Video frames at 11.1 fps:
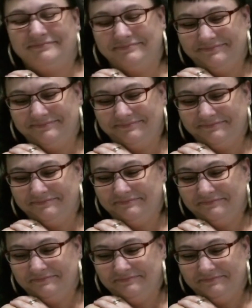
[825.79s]

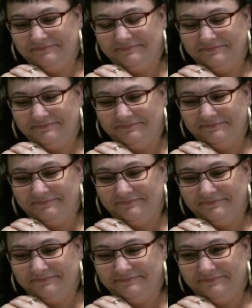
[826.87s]

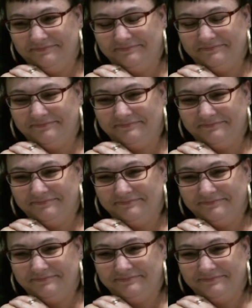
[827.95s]

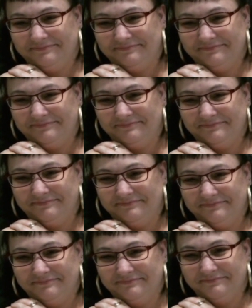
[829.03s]

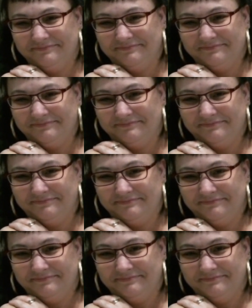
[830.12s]

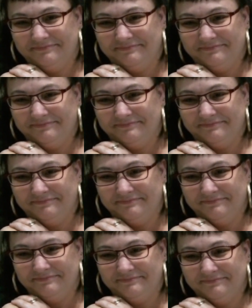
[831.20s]

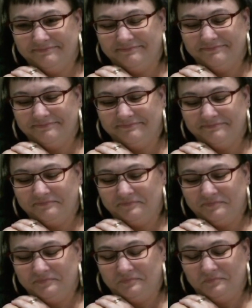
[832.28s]

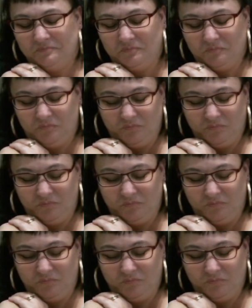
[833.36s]
No words are spoken by the person on screen.